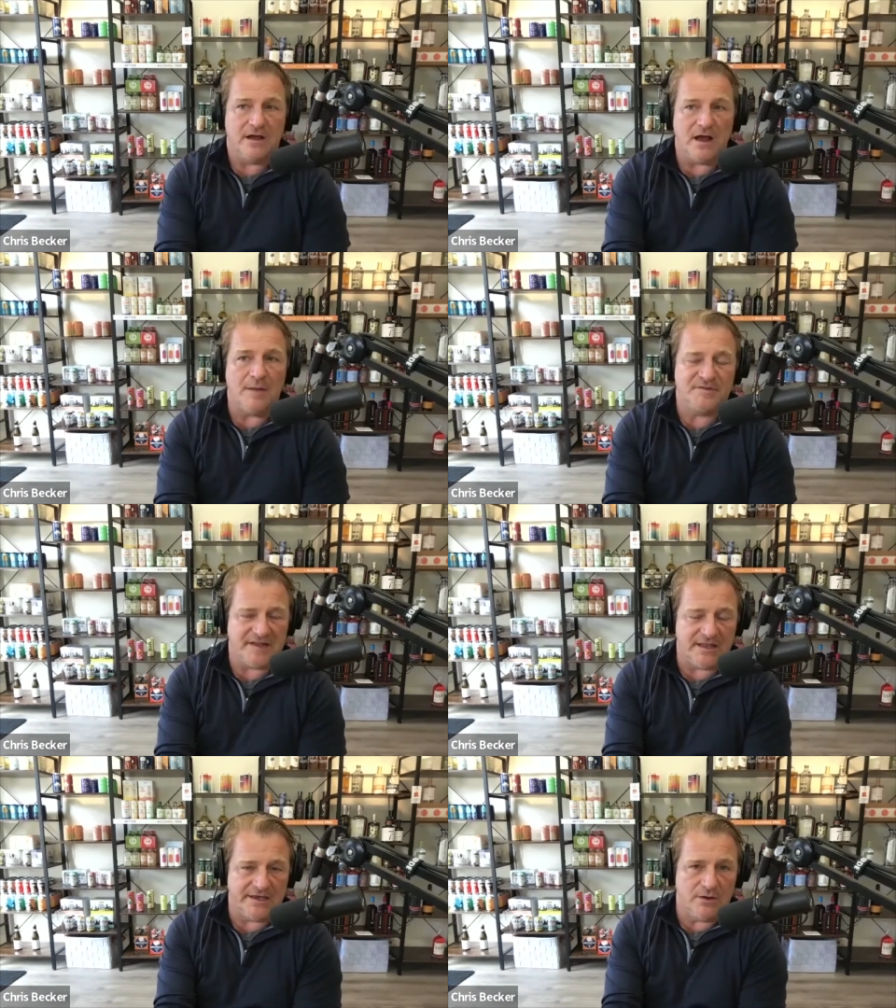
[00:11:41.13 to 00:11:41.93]

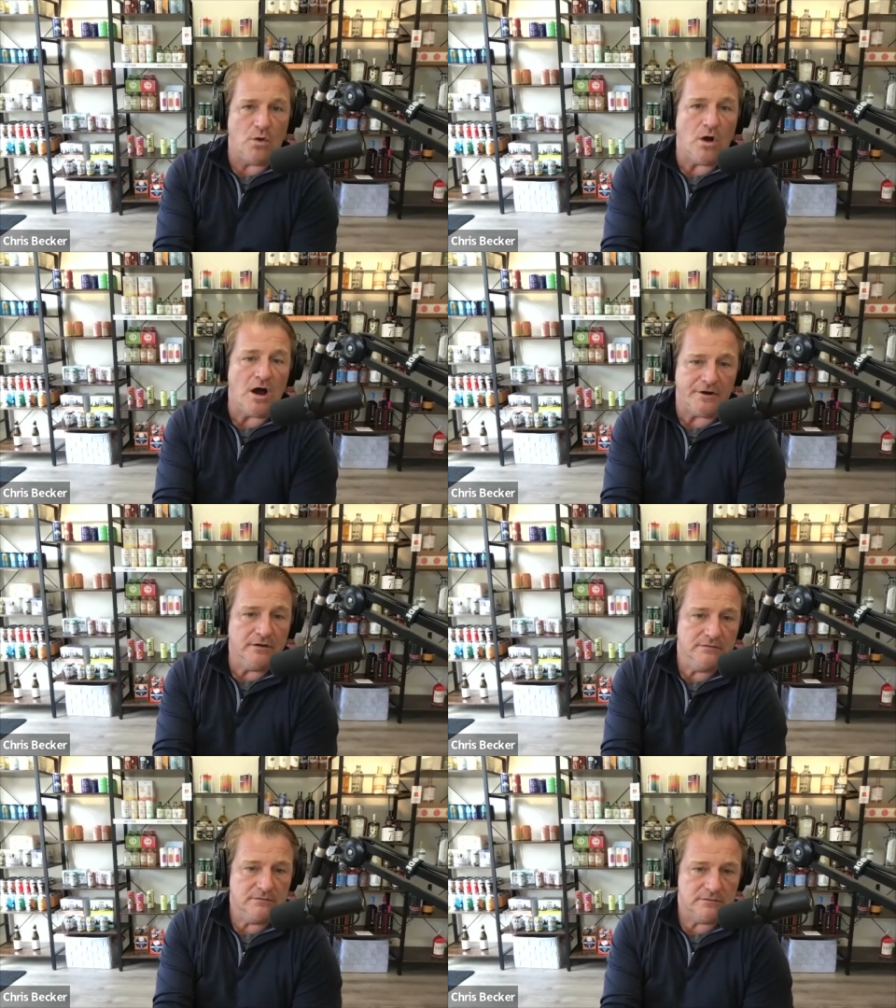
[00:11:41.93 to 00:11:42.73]
upselling a water
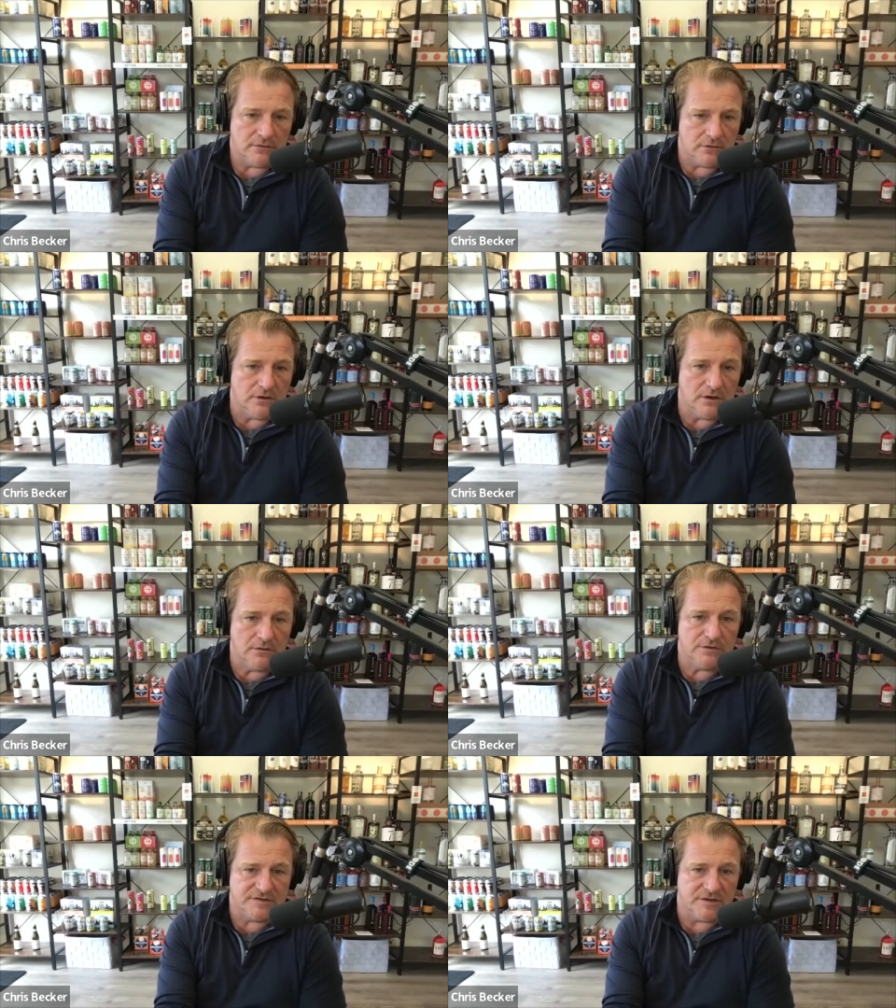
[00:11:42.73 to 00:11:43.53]
or
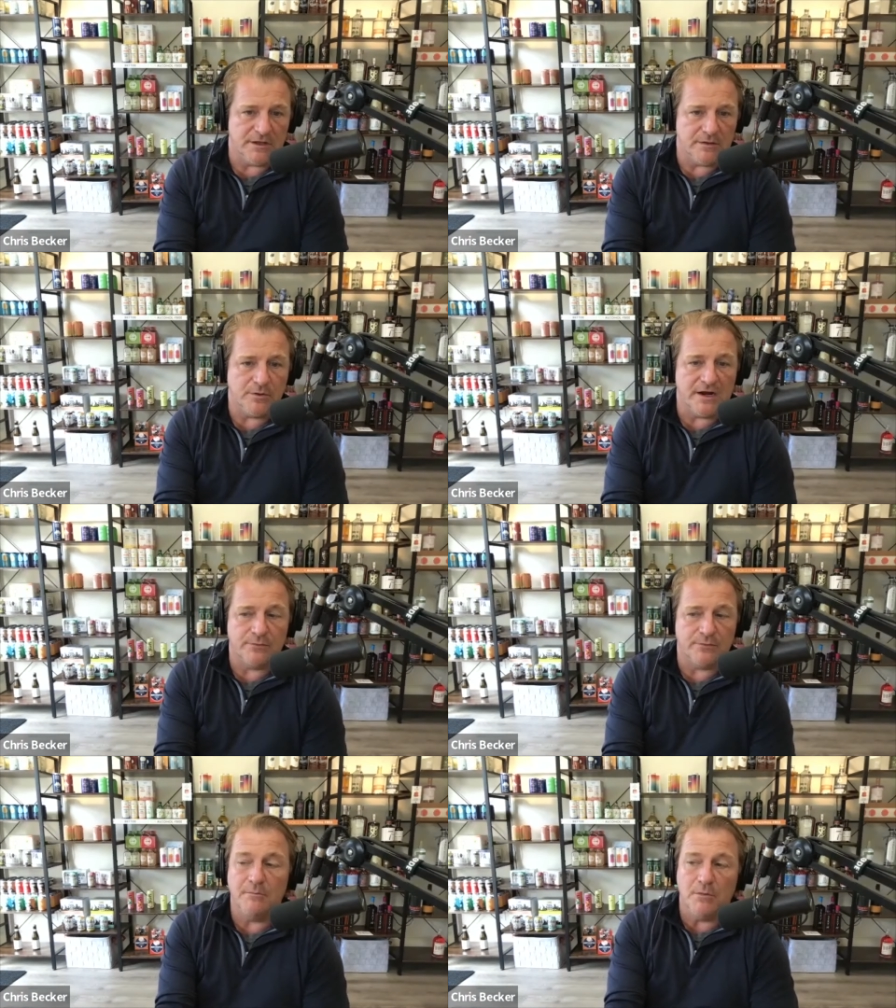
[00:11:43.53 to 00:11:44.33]
or some other product right.
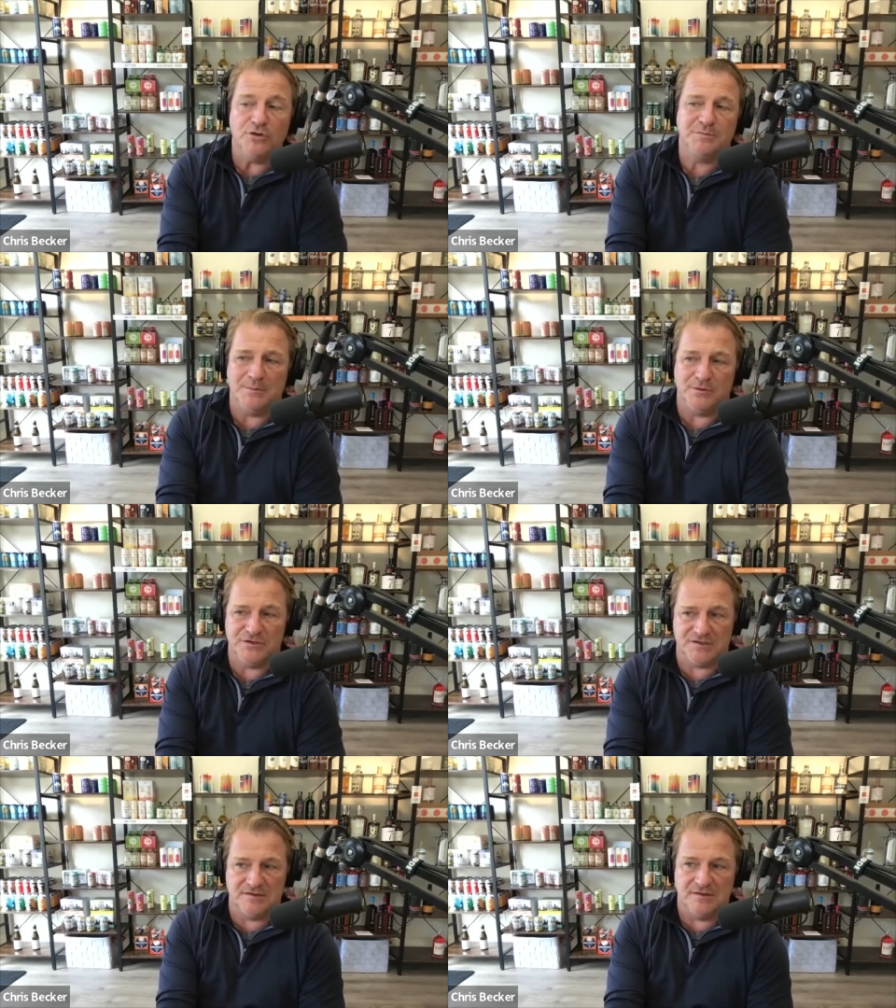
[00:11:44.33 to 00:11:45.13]
where most people
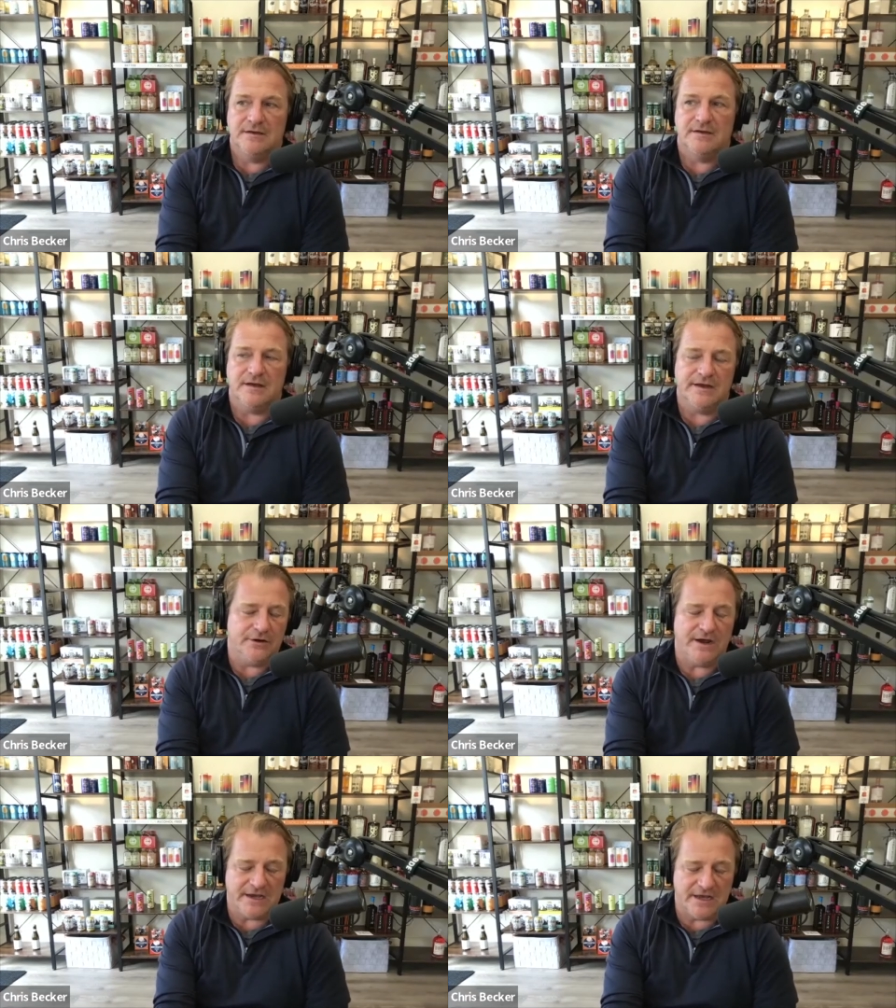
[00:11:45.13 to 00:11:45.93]
just you
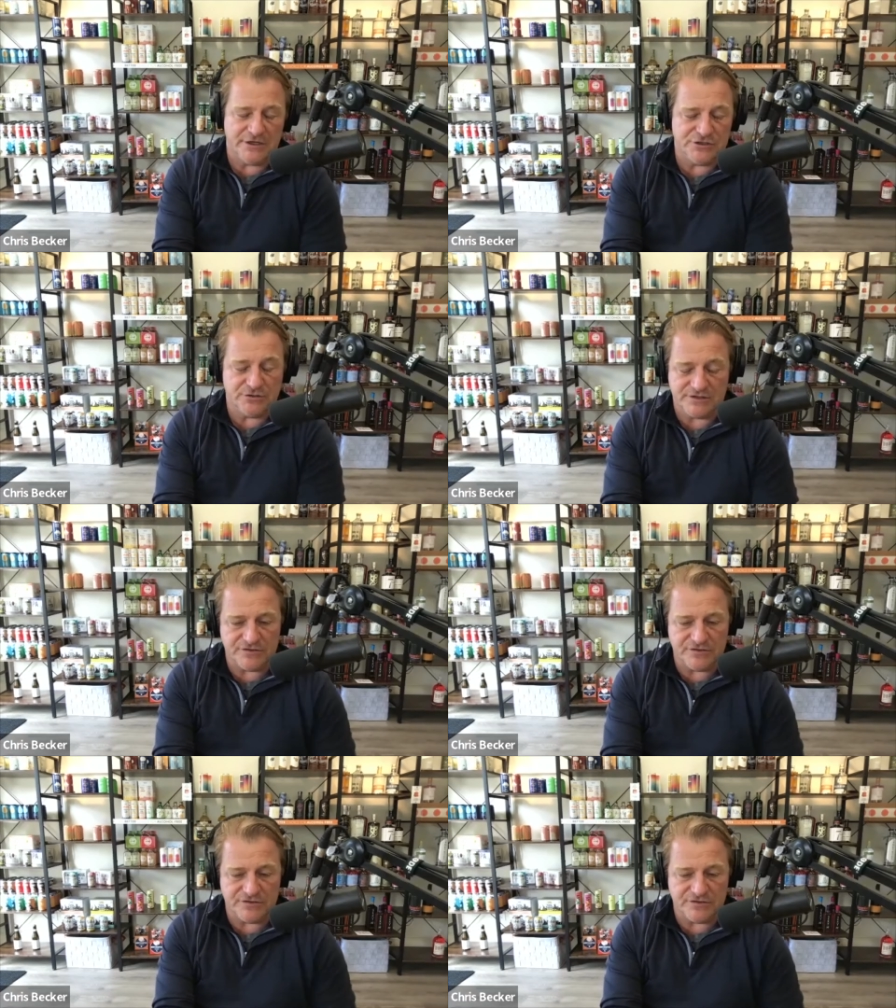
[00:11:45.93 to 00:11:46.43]
know I kind of Diet joke,